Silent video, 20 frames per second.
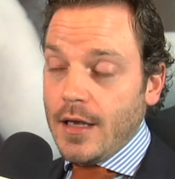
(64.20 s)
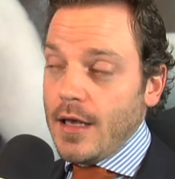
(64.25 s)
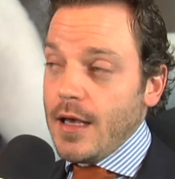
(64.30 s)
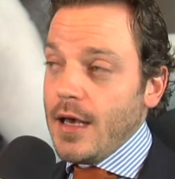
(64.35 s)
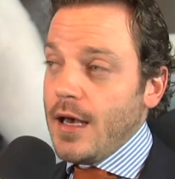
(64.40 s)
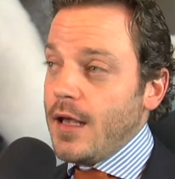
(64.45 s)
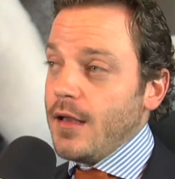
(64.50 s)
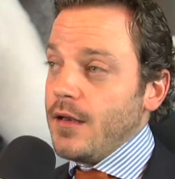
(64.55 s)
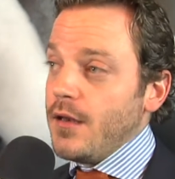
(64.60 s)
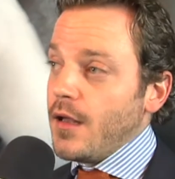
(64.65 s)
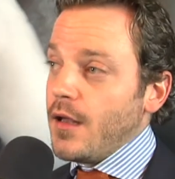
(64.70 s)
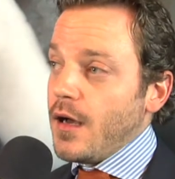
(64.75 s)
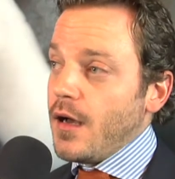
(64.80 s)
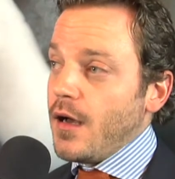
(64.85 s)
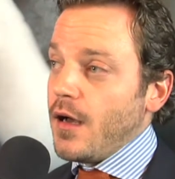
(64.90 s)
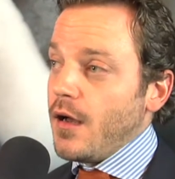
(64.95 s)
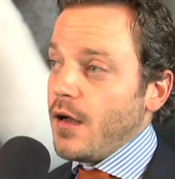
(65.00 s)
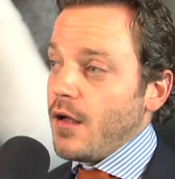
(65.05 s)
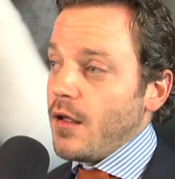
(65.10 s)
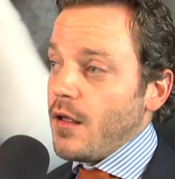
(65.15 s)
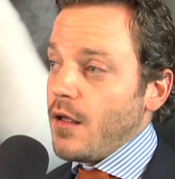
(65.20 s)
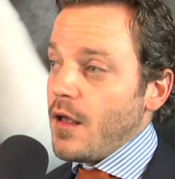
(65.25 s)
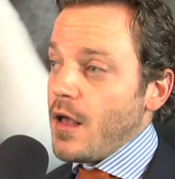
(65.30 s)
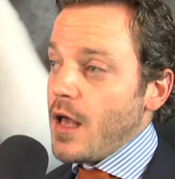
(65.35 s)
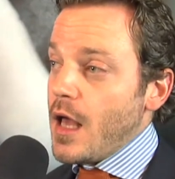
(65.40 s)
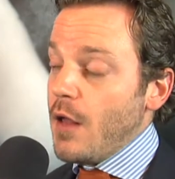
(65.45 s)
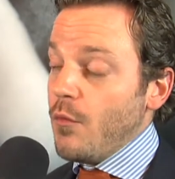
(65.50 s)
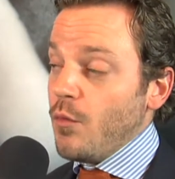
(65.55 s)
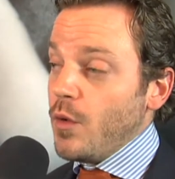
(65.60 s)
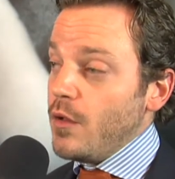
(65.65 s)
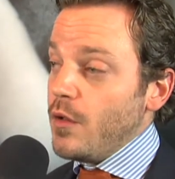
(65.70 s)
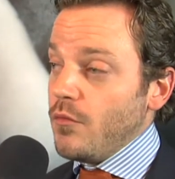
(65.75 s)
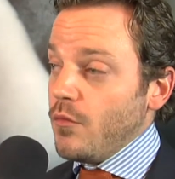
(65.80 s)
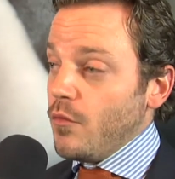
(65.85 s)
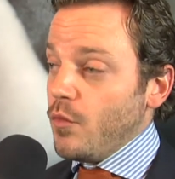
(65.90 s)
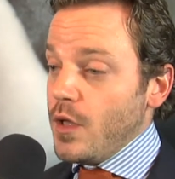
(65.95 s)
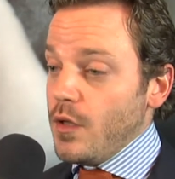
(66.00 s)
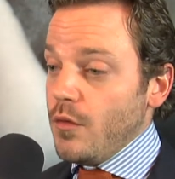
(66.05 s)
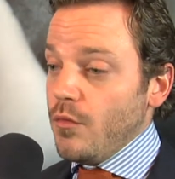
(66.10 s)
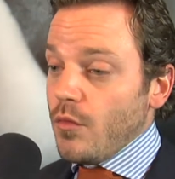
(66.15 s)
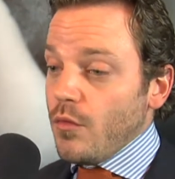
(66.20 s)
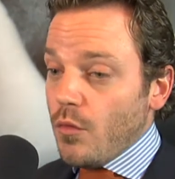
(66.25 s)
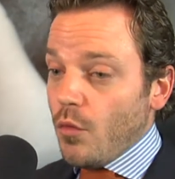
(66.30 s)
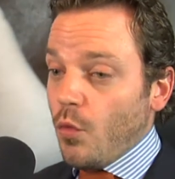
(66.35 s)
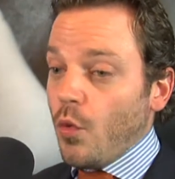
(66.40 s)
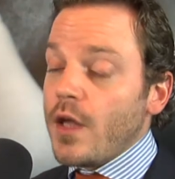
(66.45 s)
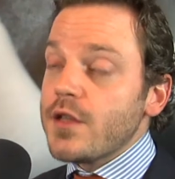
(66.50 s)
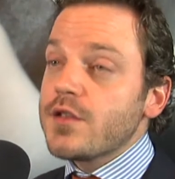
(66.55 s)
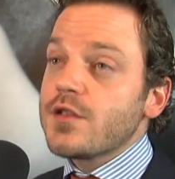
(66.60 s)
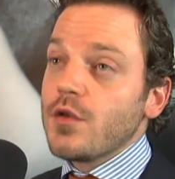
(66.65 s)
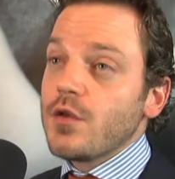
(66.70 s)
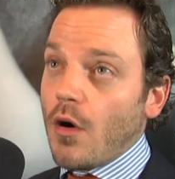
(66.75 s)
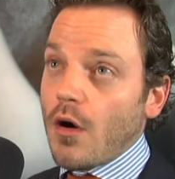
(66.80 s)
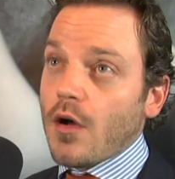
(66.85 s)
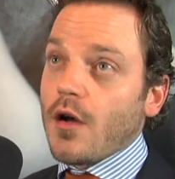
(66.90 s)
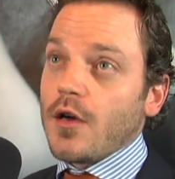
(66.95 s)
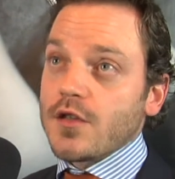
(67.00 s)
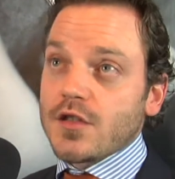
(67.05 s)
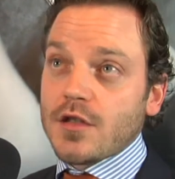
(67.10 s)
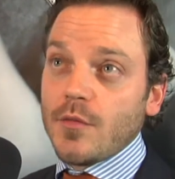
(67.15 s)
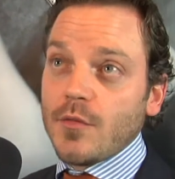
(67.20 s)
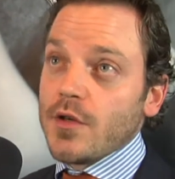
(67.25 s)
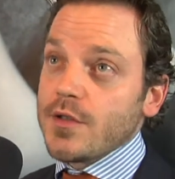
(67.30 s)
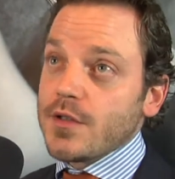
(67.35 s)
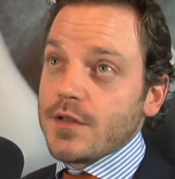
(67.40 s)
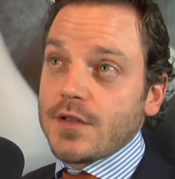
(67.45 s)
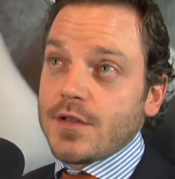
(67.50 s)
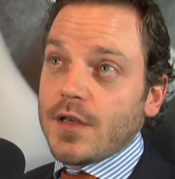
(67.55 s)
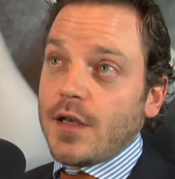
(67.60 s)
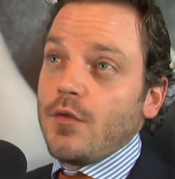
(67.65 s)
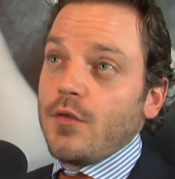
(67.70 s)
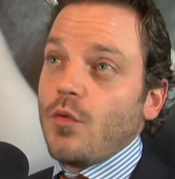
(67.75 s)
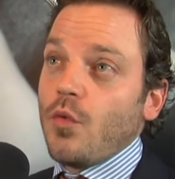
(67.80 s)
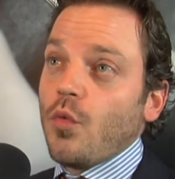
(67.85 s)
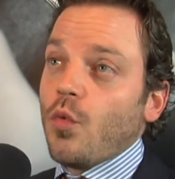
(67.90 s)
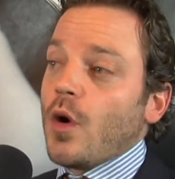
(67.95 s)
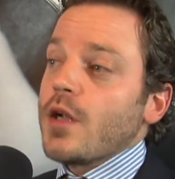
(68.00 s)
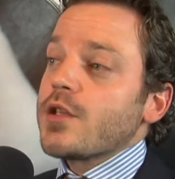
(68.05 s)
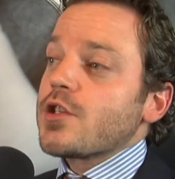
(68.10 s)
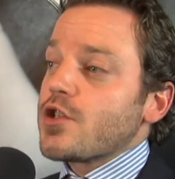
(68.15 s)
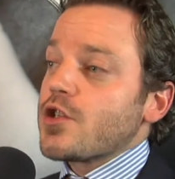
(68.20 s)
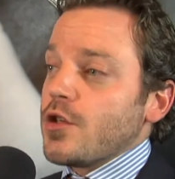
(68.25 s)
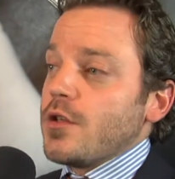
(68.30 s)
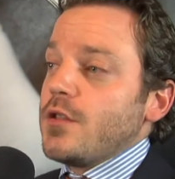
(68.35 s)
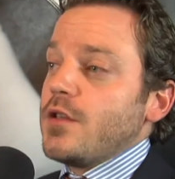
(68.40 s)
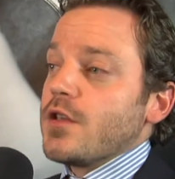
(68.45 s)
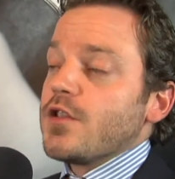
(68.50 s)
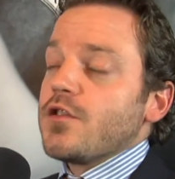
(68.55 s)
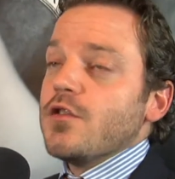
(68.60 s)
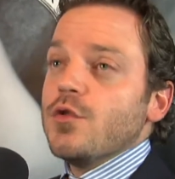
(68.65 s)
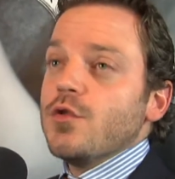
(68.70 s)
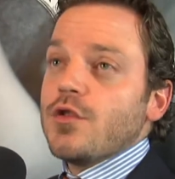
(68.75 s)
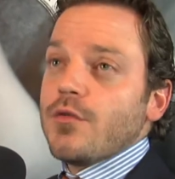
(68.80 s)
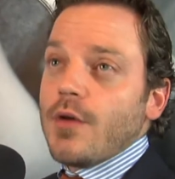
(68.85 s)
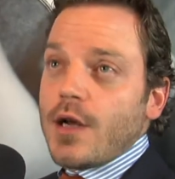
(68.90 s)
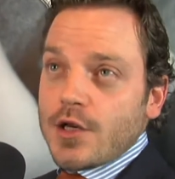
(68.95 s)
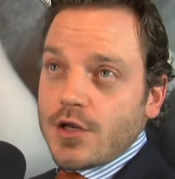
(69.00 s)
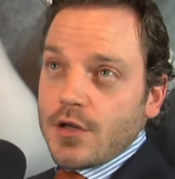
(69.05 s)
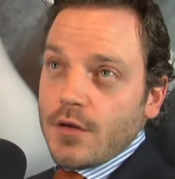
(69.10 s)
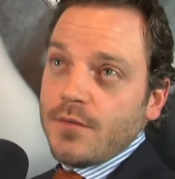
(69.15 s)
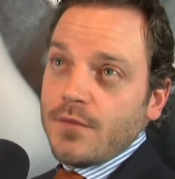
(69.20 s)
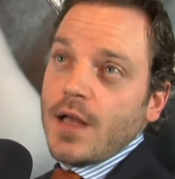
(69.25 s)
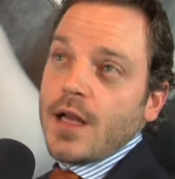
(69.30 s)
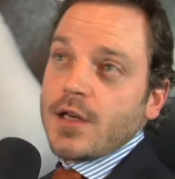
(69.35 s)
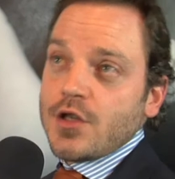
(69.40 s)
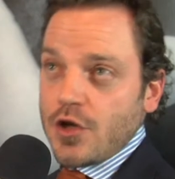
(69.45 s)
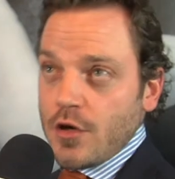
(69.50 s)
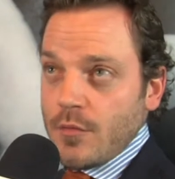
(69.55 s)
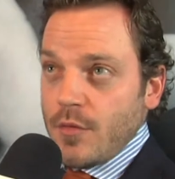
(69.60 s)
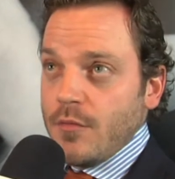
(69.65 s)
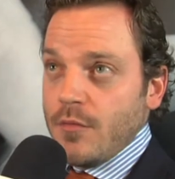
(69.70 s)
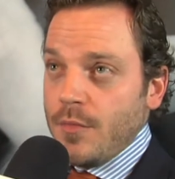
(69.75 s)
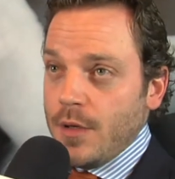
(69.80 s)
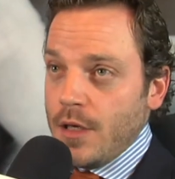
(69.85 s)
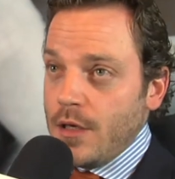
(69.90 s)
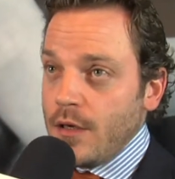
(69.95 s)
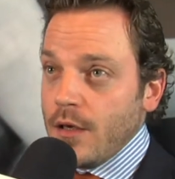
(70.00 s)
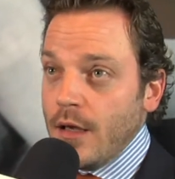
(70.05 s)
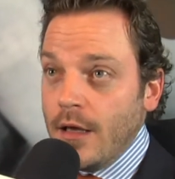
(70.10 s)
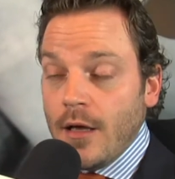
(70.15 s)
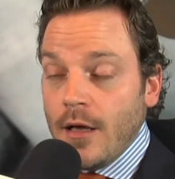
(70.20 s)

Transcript: And uh, and we, we went to our customers and said, what should this new direction of Nat Sherman be?